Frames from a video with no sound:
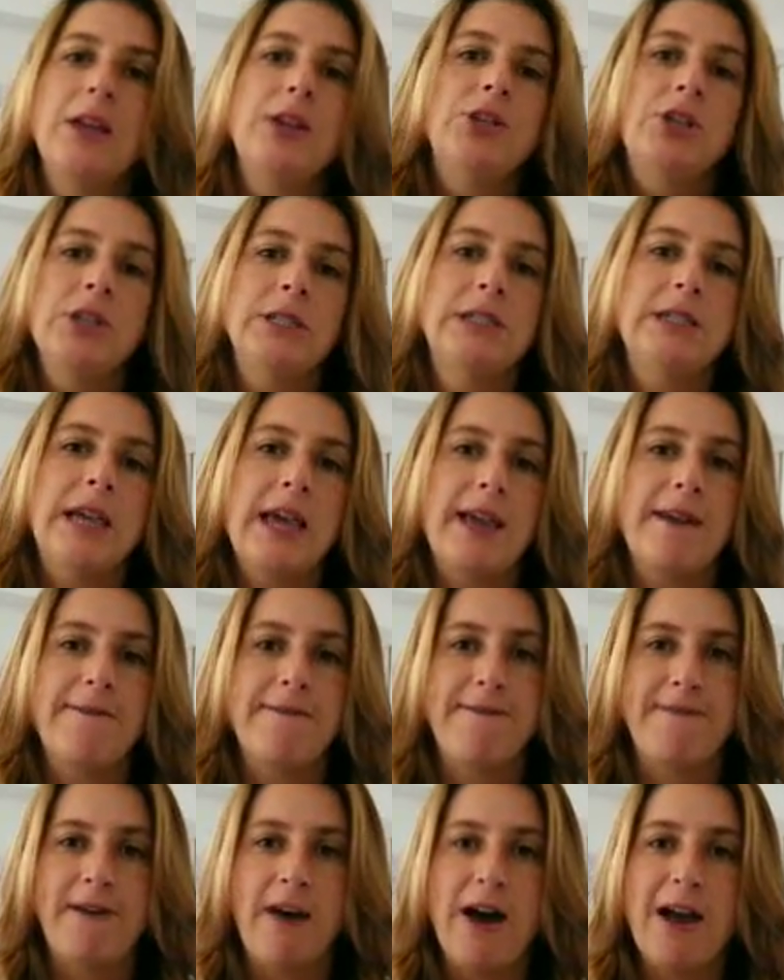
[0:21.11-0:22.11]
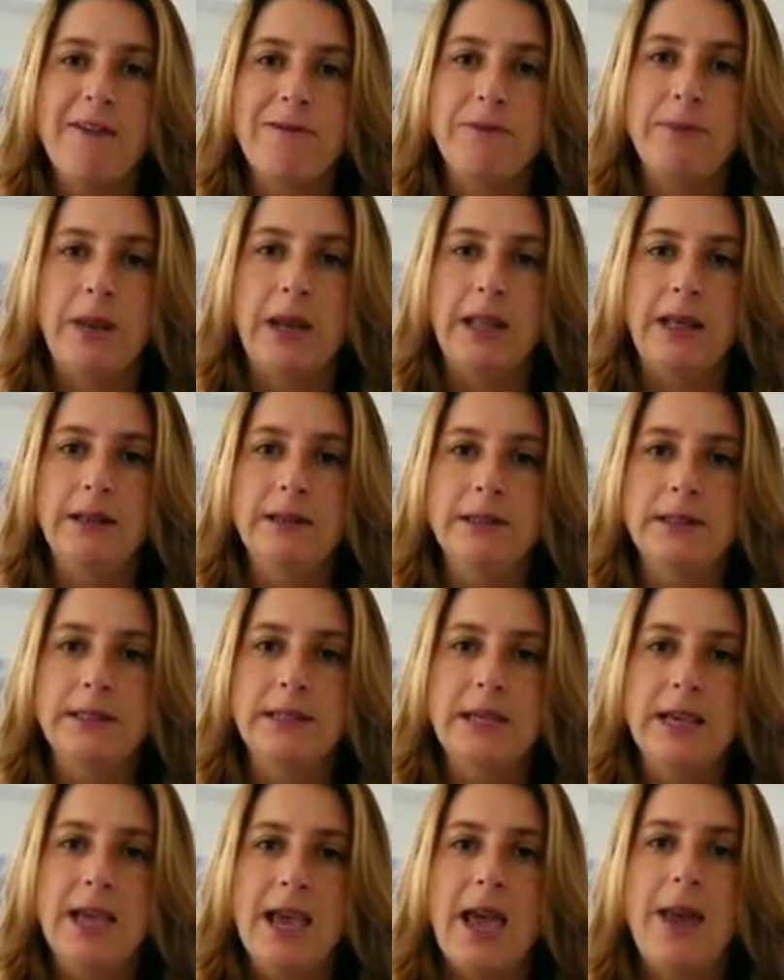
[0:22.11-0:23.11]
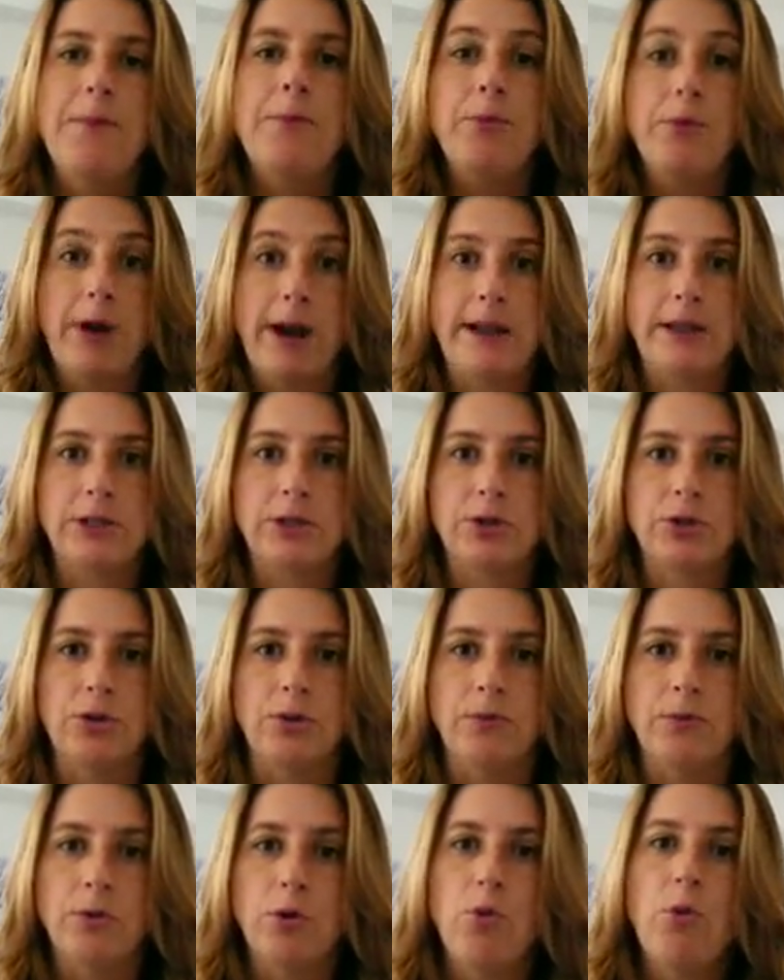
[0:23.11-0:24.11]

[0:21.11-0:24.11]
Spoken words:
just take 5 minutes and brainstorm.